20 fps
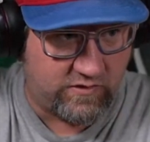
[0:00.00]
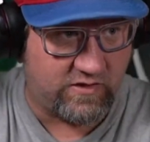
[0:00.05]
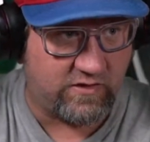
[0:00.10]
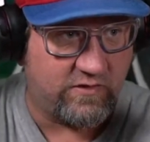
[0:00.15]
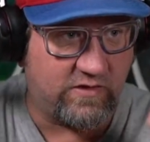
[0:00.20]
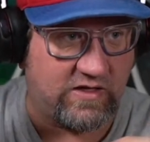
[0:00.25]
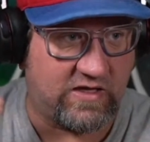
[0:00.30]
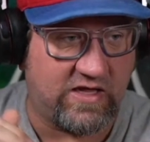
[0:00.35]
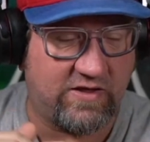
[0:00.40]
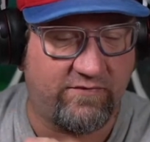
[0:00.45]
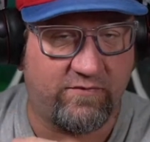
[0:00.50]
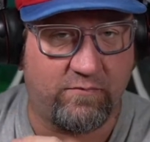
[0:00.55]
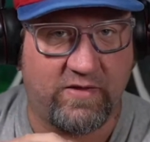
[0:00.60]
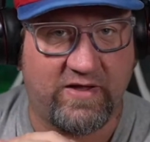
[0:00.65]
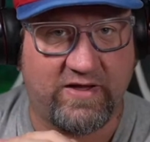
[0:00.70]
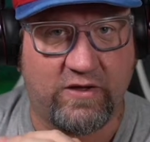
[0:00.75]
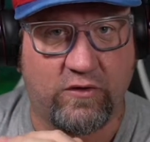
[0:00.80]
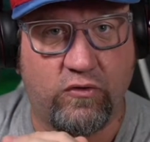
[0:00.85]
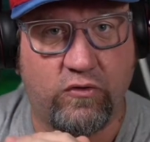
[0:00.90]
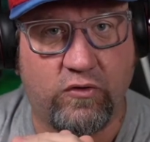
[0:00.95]
They gave him
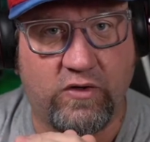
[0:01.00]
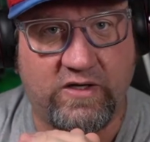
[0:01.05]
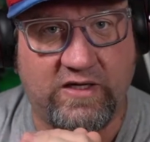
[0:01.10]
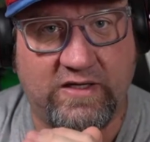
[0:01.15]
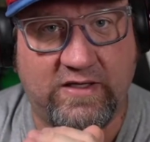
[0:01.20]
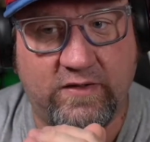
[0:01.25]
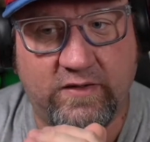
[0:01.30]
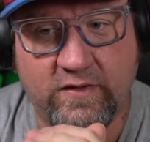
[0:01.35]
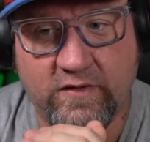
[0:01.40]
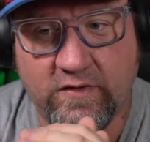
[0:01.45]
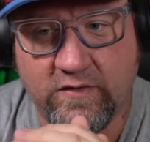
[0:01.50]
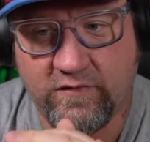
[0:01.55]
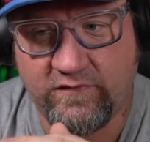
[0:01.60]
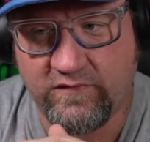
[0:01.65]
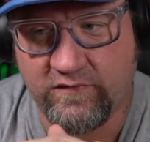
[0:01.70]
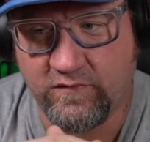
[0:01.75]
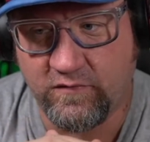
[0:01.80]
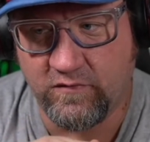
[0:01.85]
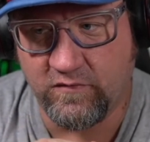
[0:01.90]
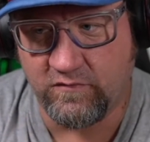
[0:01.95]
like a hoodie
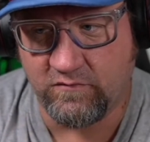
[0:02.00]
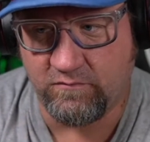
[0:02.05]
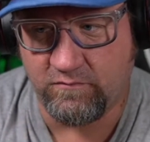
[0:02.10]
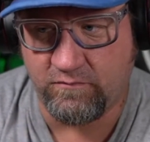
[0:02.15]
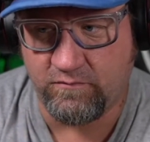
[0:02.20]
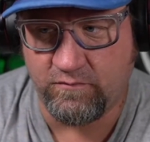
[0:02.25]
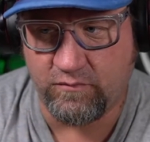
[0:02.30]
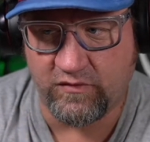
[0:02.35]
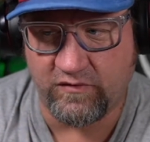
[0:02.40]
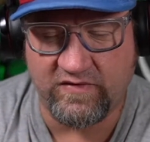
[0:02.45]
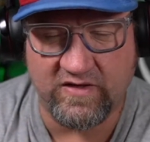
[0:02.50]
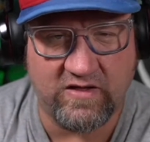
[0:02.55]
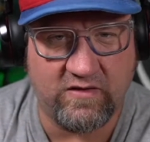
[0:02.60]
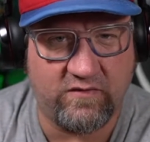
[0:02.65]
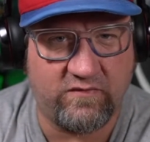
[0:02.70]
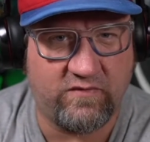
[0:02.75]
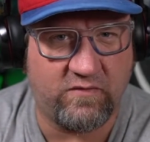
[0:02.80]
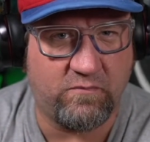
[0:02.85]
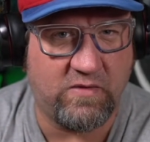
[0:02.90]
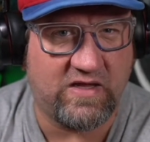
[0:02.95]
to
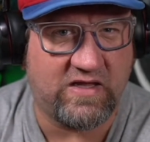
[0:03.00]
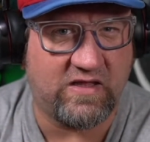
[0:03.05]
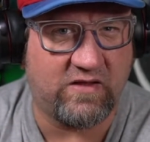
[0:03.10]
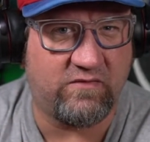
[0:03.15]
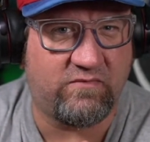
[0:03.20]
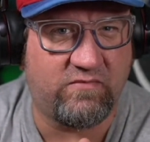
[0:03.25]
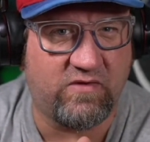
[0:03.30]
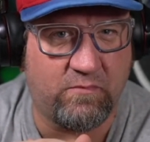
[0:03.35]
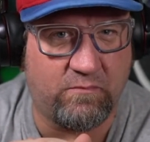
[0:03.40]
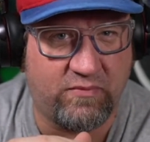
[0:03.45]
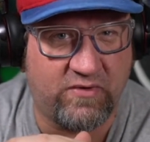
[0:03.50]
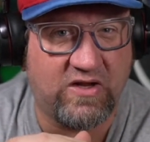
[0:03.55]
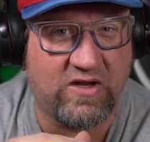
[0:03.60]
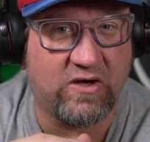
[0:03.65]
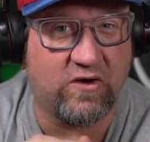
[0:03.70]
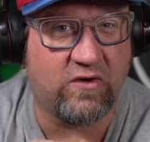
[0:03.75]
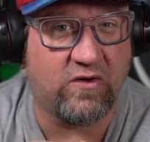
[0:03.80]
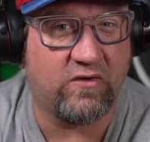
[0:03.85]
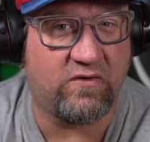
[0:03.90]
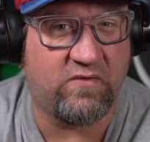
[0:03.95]
make it
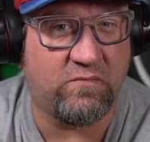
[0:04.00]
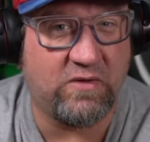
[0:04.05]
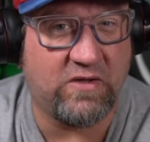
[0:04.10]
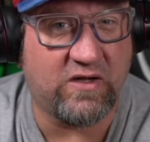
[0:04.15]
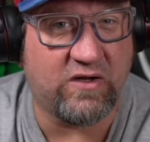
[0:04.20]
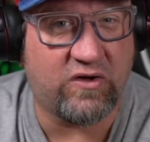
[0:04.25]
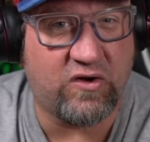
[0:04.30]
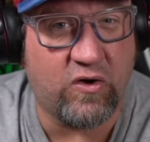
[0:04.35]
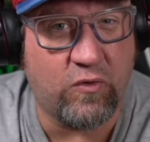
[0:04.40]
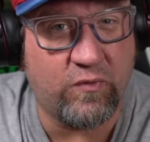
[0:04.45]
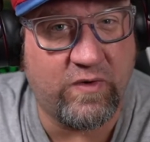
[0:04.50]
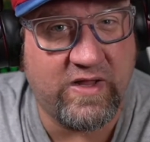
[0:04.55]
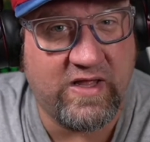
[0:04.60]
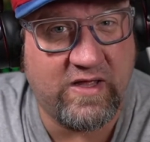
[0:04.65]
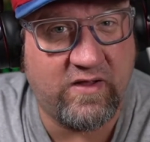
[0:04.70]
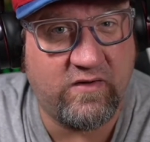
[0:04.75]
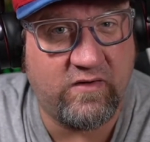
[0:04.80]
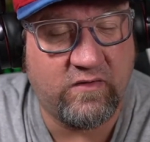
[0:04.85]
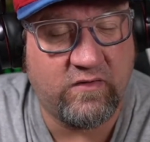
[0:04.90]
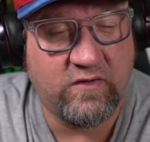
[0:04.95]
appear to be a cone
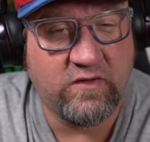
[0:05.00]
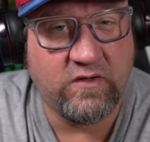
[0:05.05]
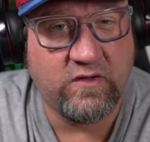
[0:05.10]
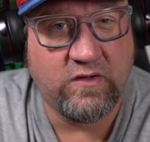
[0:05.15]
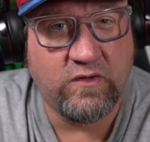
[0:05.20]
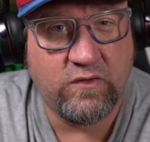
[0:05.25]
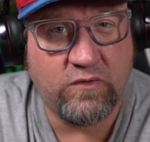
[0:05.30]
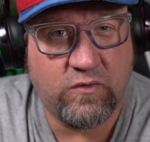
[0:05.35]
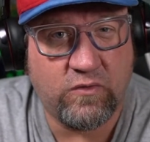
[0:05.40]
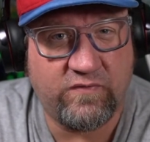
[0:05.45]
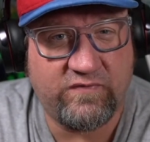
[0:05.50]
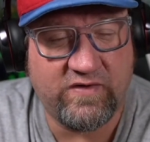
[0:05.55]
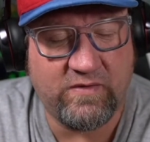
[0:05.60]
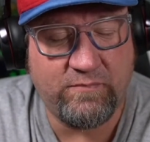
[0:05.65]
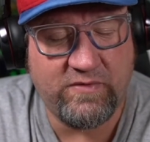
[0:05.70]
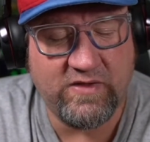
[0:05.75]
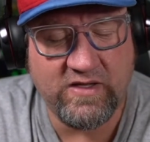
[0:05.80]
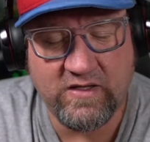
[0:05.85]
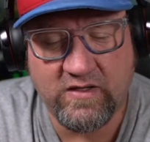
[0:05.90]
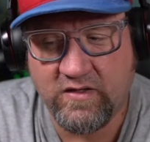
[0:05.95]
head or
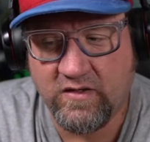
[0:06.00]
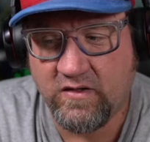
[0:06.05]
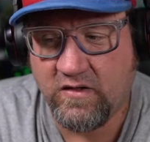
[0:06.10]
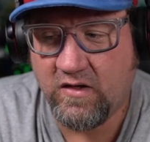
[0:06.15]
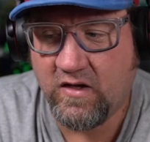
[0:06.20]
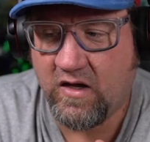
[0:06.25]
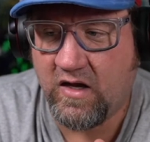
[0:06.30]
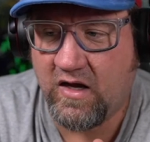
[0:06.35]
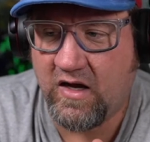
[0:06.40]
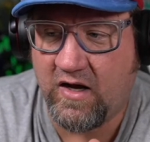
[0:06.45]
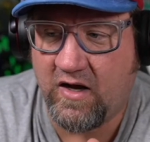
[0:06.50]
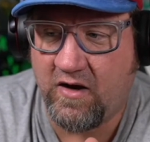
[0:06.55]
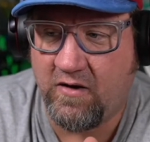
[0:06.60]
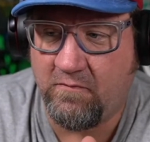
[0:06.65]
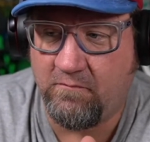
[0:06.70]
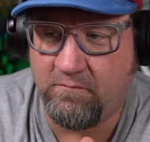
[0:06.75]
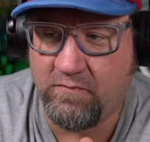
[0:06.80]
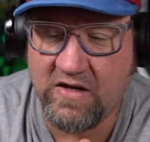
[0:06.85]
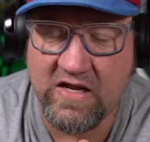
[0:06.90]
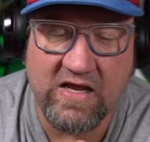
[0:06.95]
something.
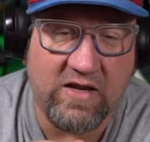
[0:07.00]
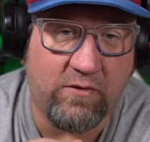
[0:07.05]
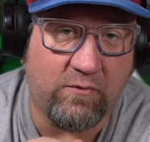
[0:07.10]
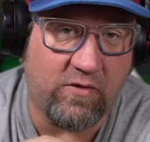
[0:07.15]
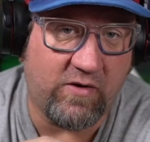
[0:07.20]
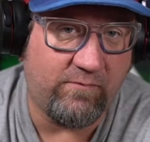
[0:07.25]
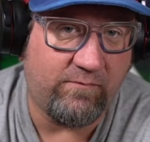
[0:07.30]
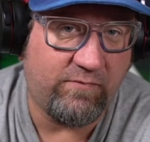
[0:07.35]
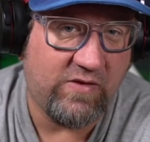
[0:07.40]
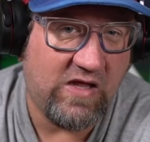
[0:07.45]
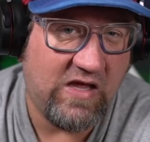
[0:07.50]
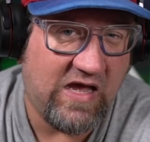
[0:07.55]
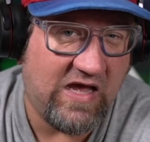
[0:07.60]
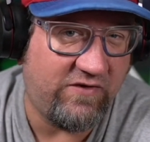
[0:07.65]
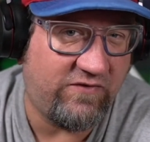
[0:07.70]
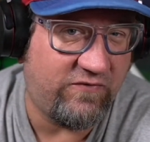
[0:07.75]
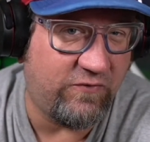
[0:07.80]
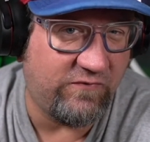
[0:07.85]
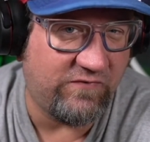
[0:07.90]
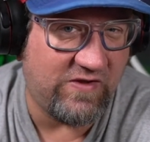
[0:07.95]
But anyway, I
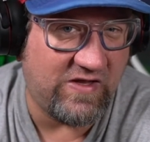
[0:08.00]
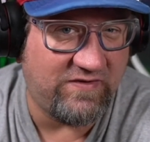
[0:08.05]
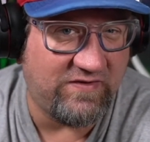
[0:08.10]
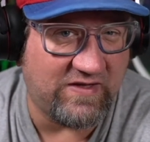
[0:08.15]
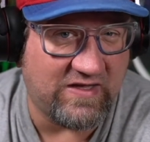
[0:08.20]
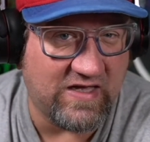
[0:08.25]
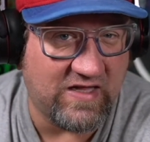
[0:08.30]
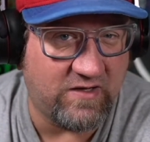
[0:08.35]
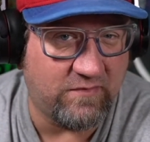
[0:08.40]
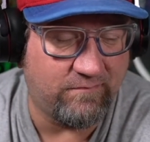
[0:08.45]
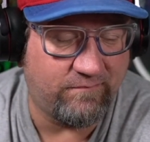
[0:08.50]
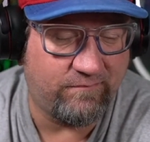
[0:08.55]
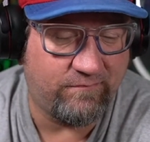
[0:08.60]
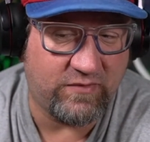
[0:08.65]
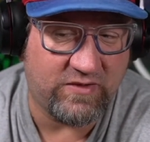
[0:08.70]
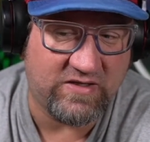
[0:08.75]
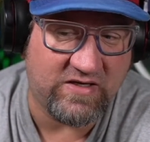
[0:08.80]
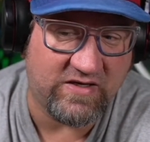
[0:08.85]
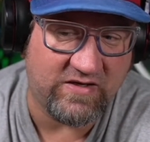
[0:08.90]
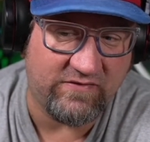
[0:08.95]
chose not to get him
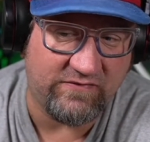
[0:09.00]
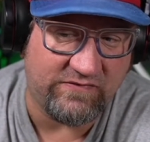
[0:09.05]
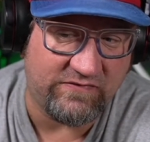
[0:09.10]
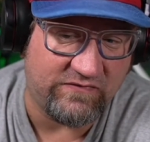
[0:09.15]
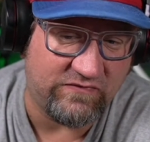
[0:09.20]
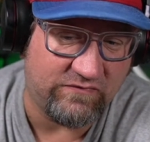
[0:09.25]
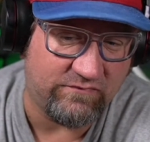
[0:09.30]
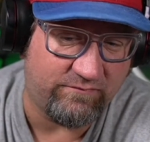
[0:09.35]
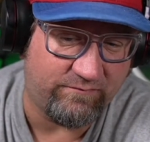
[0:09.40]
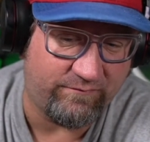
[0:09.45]
because